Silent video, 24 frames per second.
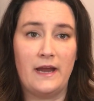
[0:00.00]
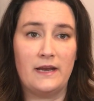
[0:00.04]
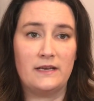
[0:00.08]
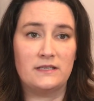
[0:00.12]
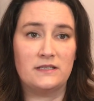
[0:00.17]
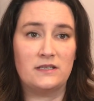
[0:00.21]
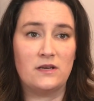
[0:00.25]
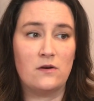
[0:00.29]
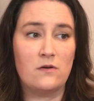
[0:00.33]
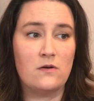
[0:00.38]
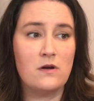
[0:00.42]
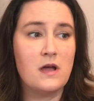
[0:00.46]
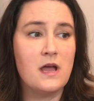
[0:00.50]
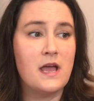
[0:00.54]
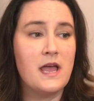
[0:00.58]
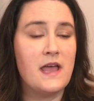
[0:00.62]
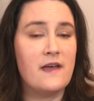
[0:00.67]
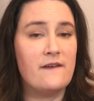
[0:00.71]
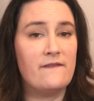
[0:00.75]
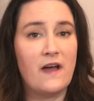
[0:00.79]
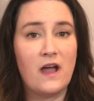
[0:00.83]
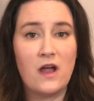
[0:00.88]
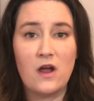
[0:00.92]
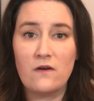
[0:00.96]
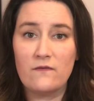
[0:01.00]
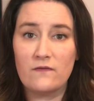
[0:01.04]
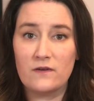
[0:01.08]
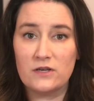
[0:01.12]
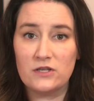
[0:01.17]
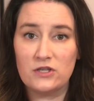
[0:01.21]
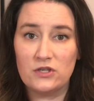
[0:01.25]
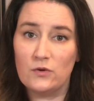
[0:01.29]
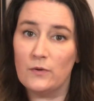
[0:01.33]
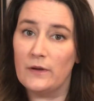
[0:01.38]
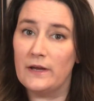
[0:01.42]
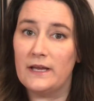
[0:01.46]
So if I
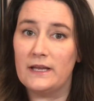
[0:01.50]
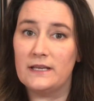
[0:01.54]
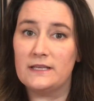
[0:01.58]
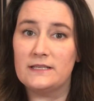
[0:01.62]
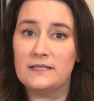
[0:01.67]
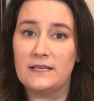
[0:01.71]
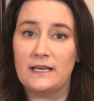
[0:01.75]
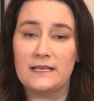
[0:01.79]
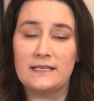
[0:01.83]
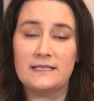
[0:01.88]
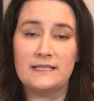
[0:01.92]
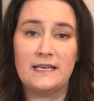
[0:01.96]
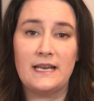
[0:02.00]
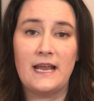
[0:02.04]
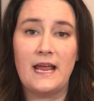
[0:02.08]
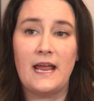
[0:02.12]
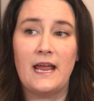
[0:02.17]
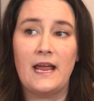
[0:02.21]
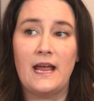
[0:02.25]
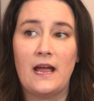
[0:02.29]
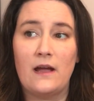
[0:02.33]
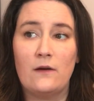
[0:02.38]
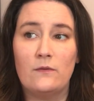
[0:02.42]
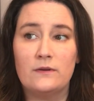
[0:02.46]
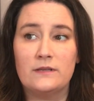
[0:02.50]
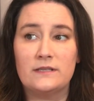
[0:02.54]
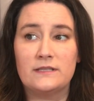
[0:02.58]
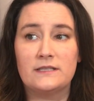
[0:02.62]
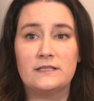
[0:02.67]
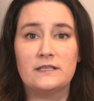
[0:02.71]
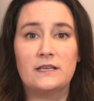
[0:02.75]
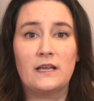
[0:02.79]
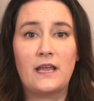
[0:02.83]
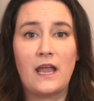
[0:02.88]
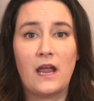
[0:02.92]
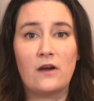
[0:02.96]
overdo it, like today I was
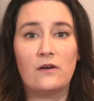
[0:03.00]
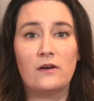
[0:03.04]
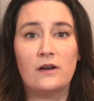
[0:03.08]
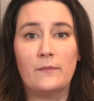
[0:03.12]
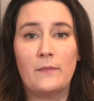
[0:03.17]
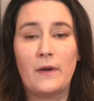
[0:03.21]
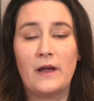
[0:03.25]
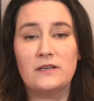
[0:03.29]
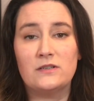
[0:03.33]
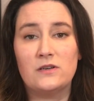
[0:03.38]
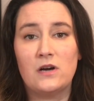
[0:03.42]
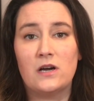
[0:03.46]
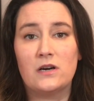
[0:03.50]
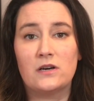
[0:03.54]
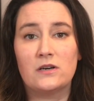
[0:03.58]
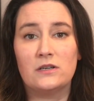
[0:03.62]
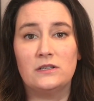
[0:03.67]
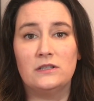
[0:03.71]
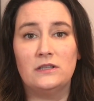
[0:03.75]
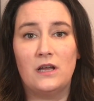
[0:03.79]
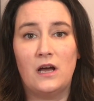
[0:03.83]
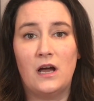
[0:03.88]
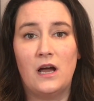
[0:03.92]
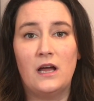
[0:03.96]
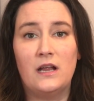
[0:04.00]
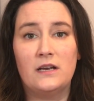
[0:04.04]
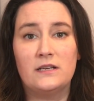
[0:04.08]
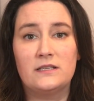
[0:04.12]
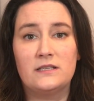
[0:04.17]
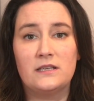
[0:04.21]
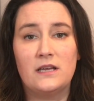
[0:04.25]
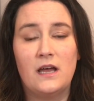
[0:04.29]
carrying my daughter a lot,